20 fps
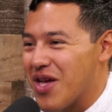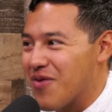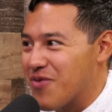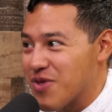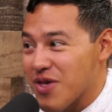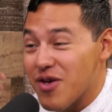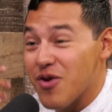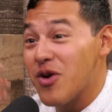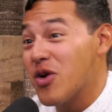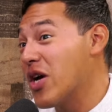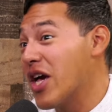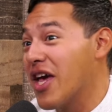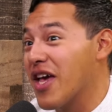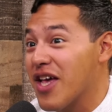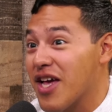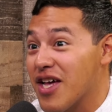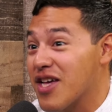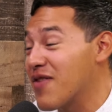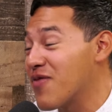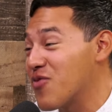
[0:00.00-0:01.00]
I was like, oh, hey,
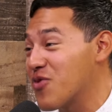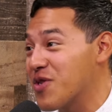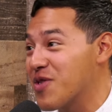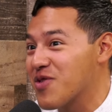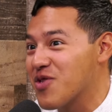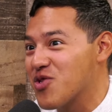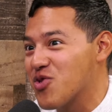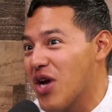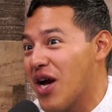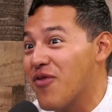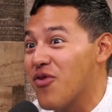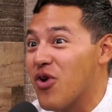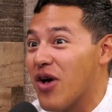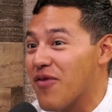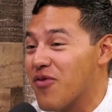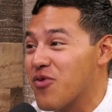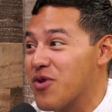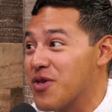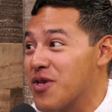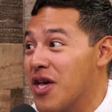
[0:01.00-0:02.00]
I have a reason to travel. I
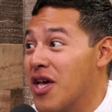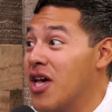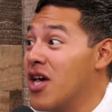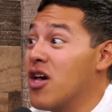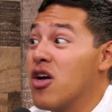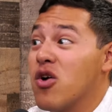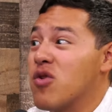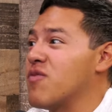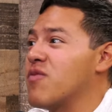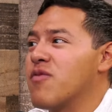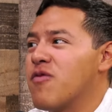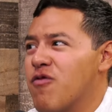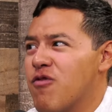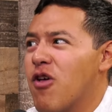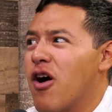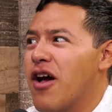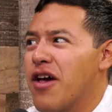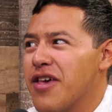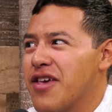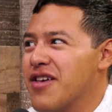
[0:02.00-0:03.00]
have a reason.
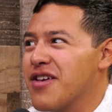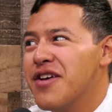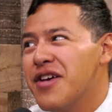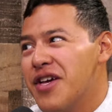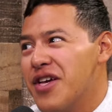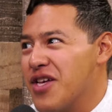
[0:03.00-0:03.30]
Flying